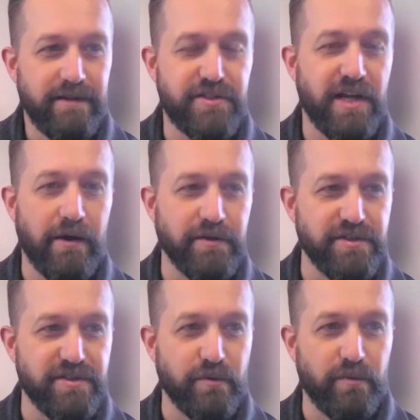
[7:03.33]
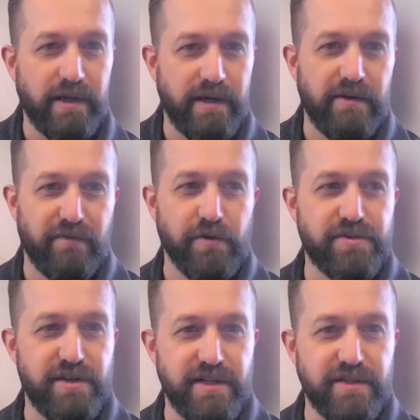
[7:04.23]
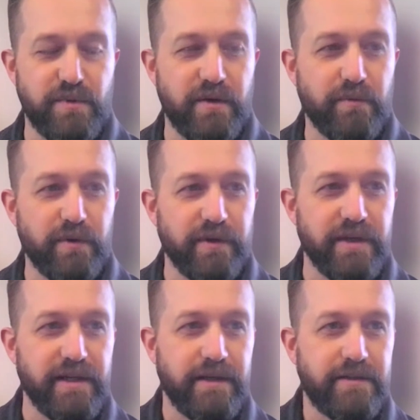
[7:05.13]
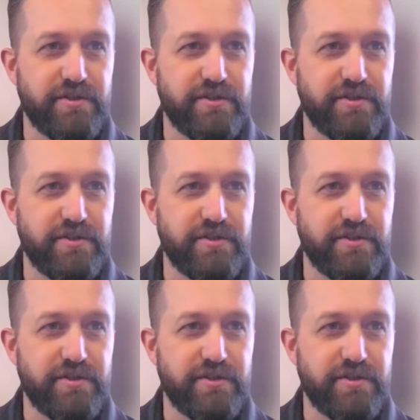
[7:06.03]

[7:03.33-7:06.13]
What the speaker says: the challenges and adversity is what really